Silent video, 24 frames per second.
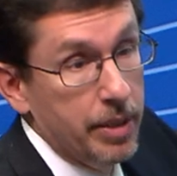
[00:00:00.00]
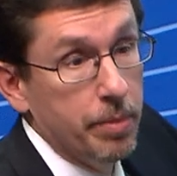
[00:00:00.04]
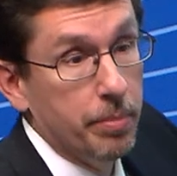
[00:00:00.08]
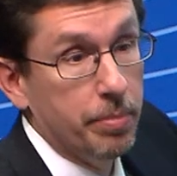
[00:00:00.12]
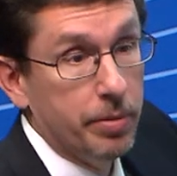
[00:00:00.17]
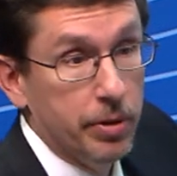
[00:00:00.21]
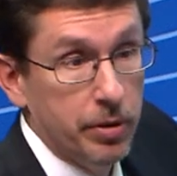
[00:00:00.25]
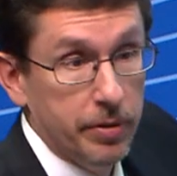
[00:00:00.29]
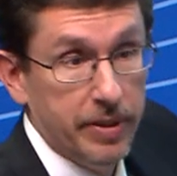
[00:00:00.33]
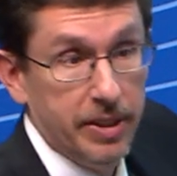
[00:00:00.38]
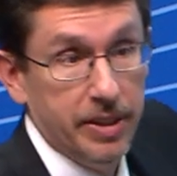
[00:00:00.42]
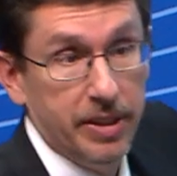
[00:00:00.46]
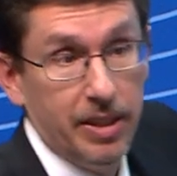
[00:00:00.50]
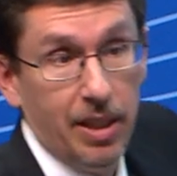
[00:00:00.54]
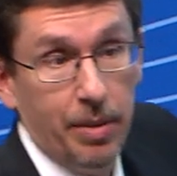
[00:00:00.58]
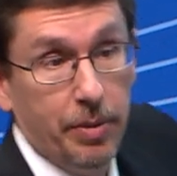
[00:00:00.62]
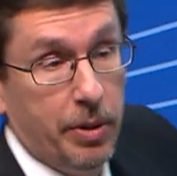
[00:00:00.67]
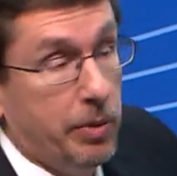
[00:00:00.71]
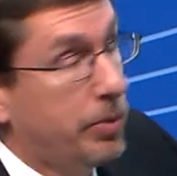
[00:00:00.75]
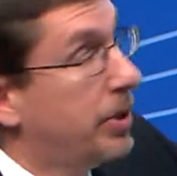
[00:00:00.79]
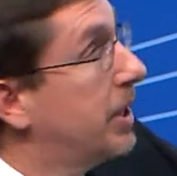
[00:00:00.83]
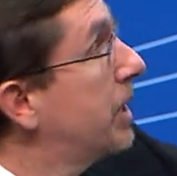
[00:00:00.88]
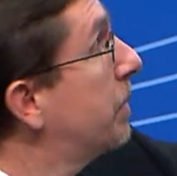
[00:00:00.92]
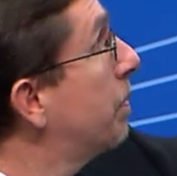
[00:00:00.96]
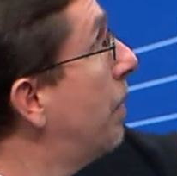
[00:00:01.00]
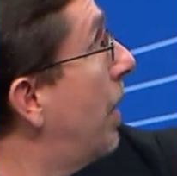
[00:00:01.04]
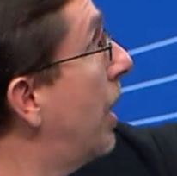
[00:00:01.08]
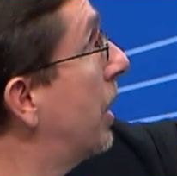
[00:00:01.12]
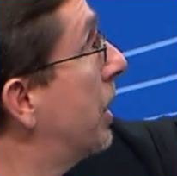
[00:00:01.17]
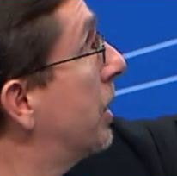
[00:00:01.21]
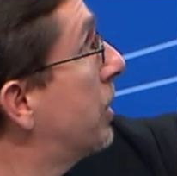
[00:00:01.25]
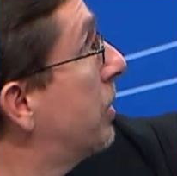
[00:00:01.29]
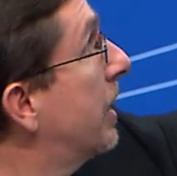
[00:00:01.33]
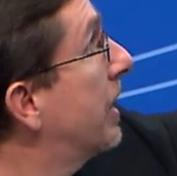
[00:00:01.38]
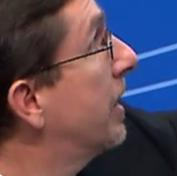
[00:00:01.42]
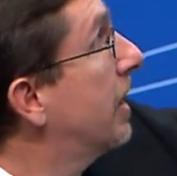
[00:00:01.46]
improve systemic risk
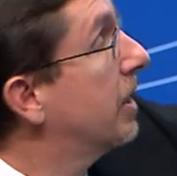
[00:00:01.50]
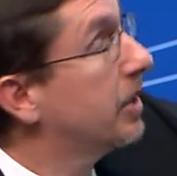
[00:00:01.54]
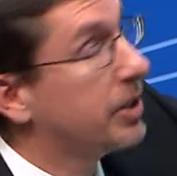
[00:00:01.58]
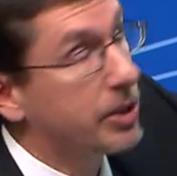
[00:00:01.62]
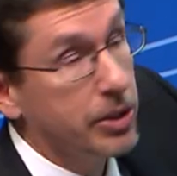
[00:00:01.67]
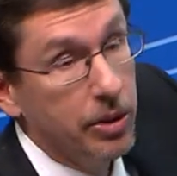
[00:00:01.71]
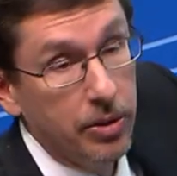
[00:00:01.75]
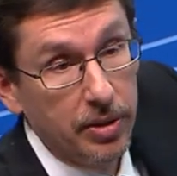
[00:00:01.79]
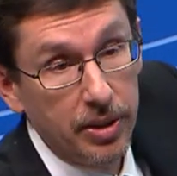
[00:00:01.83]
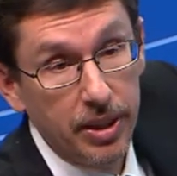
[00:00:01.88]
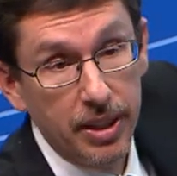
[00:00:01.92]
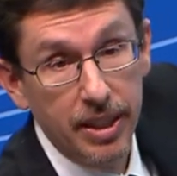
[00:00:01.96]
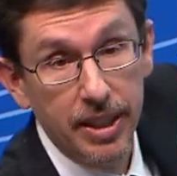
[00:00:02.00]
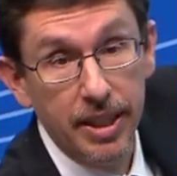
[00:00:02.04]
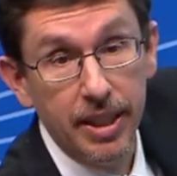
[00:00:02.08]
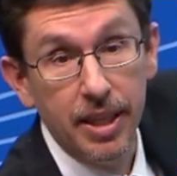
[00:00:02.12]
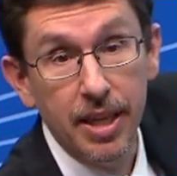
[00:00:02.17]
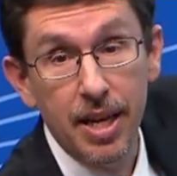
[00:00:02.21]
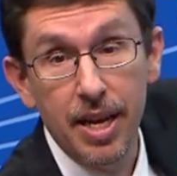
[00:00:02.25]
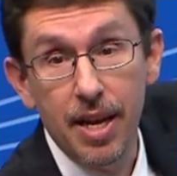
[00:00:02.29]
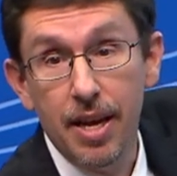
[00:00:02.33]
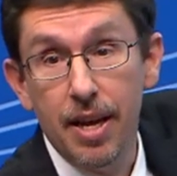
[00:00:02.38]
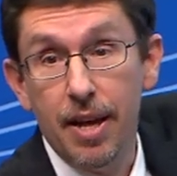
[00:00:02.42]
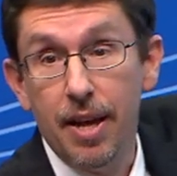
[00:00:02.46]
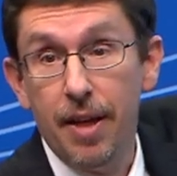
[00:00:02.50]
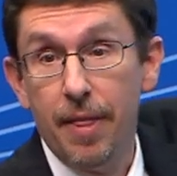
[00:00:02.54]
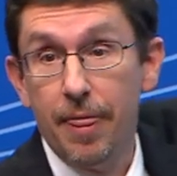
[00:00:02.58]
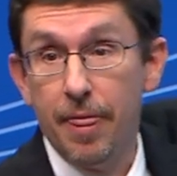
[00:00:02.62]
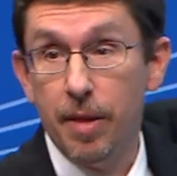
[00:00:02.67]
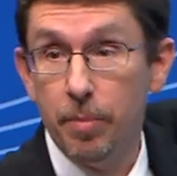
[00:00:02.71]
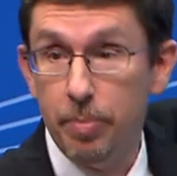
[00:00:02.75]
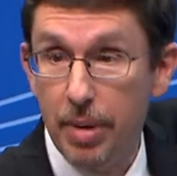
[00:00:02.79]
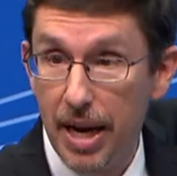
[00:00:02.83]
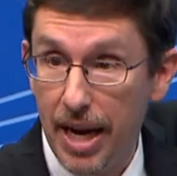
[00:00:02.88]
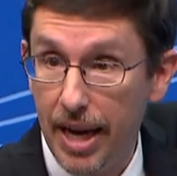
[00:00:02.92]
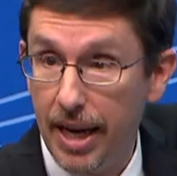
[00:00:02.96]
monitoring, then certainly
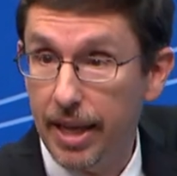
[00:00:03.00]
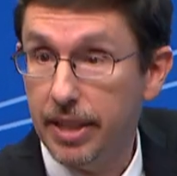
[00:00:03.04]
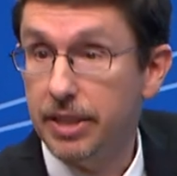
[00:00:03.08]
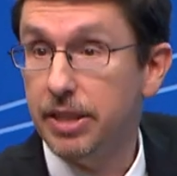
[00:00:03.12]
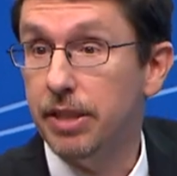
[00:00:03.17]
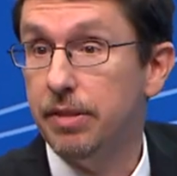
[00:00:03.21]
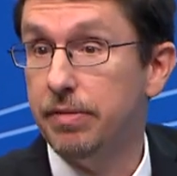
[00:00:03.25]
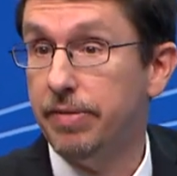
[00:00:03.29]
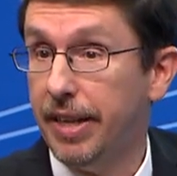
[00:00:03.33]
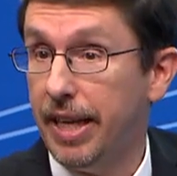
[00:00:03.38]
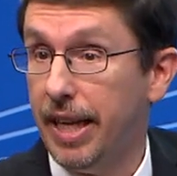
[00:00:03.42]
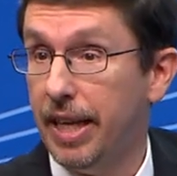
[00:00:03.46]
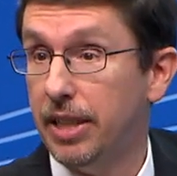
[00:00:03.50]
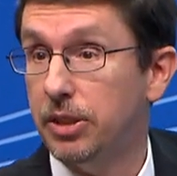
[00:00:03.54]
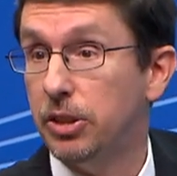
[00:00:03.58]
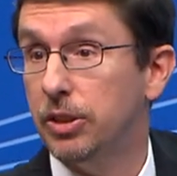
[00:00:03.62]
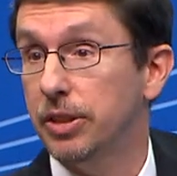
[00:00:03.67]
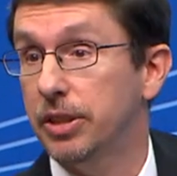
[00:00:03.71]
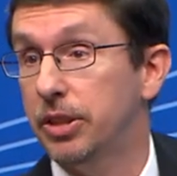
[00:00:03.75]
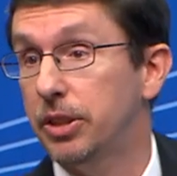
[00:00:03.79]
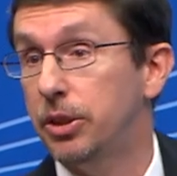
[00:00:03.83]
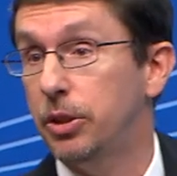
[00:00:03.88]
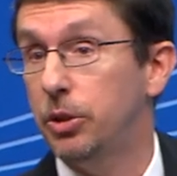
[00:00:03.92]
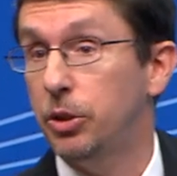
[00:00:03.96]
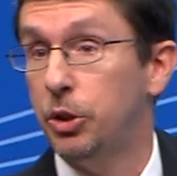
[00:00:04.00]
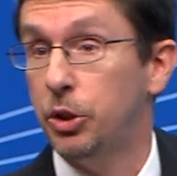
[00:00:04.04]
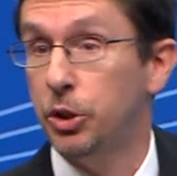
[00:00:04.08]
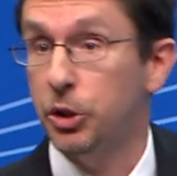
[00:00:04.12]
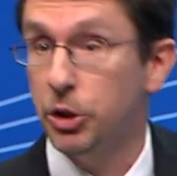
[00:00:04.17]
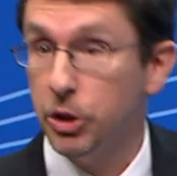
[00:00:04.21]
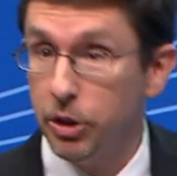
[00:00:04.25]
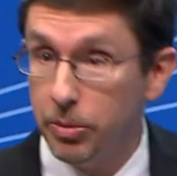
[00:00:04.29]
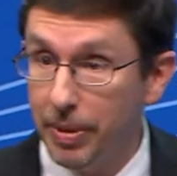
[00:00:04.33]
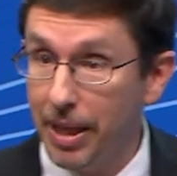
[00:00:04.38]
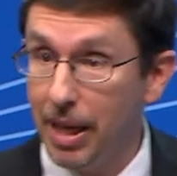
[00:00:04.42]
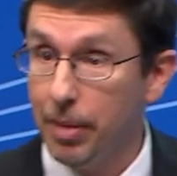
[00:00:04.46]
the banks and financial institutions
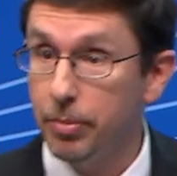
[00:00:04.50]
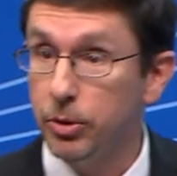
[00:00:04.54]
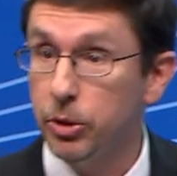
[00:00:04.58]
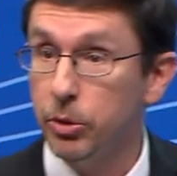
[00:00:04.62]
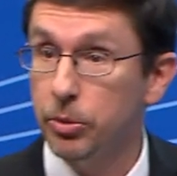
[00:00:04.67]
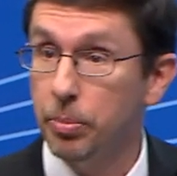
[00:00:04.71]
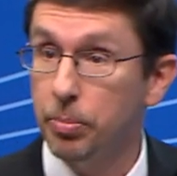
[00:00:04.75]
should be able to